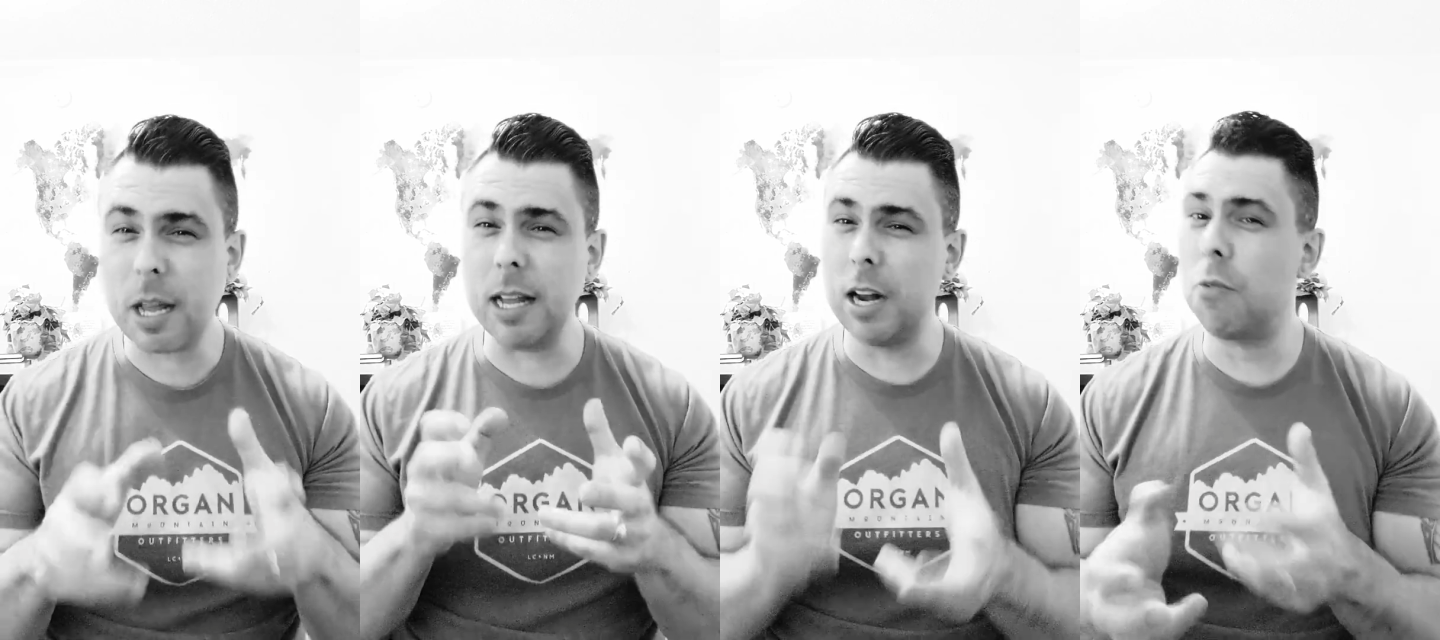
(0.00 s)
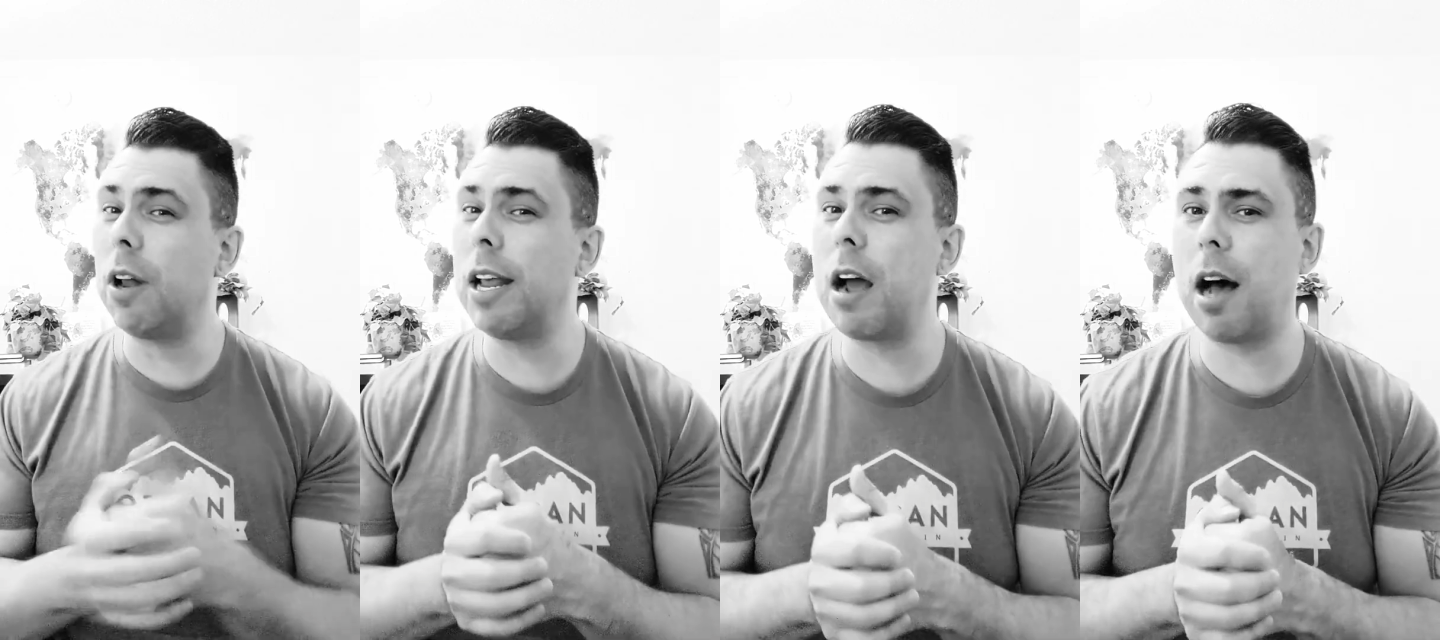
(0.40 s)
can
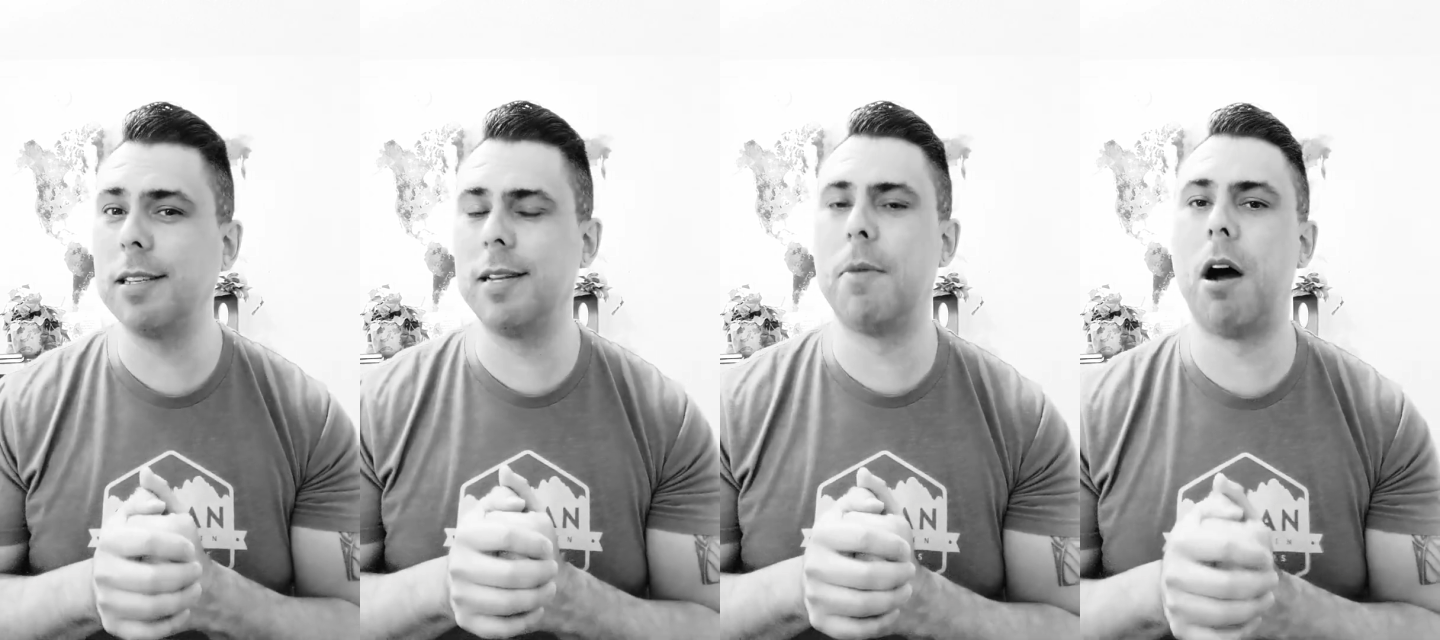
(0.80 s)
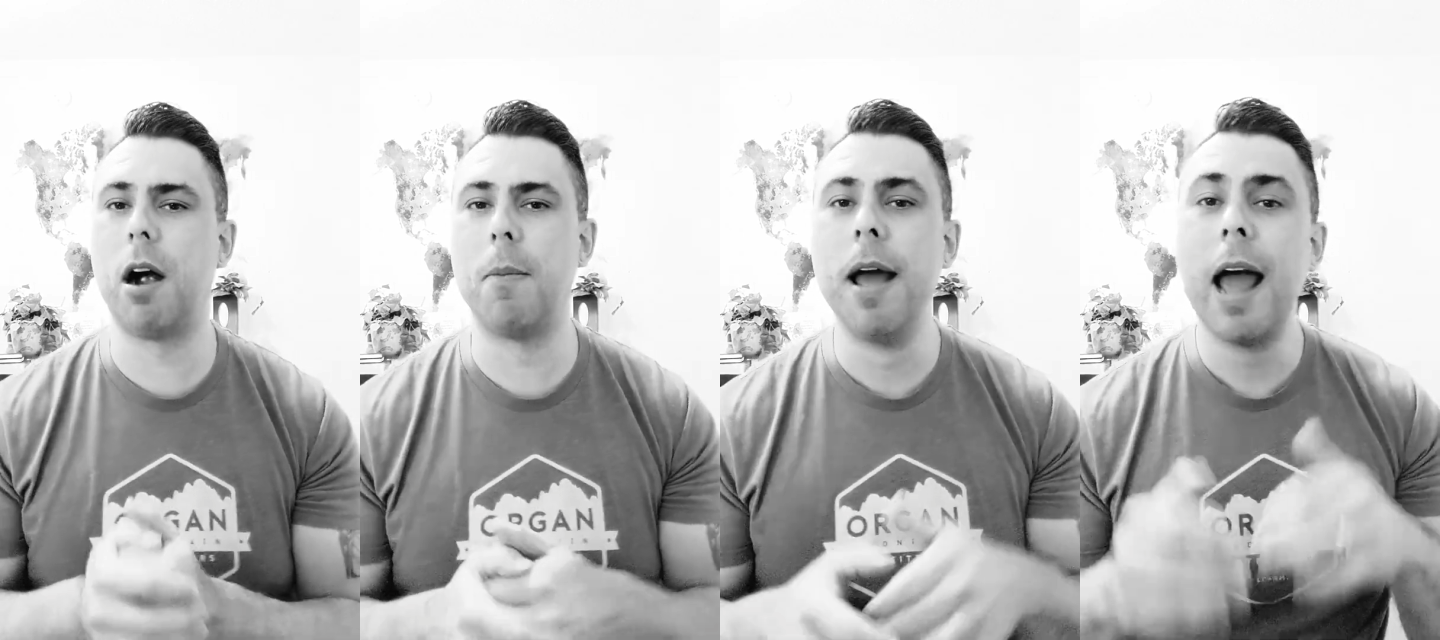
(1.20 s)
really cause them
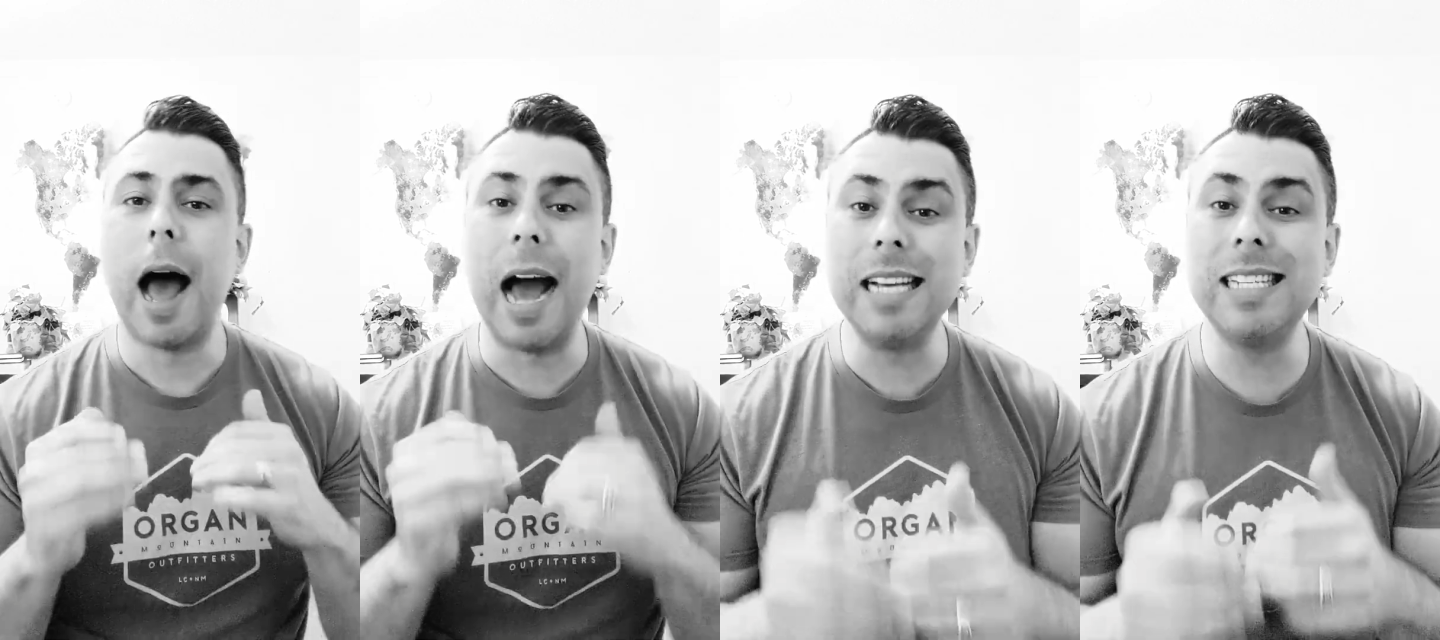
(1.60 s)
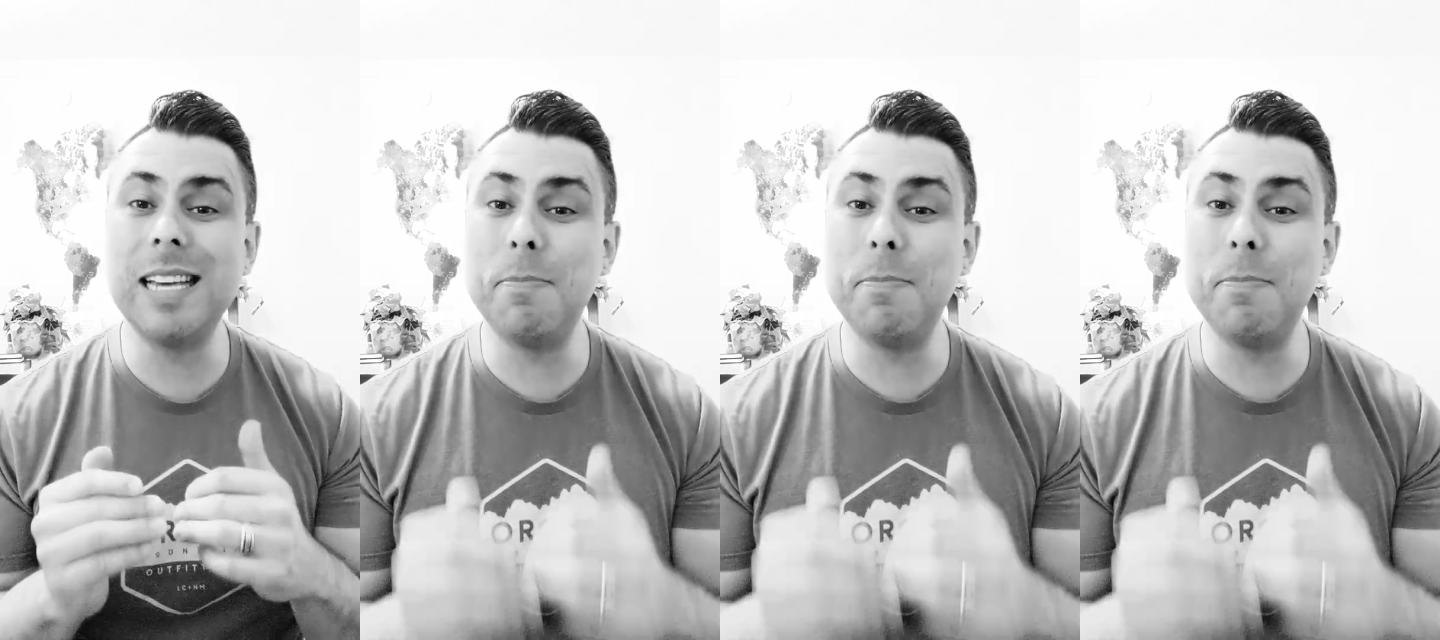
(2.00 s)
harm. I see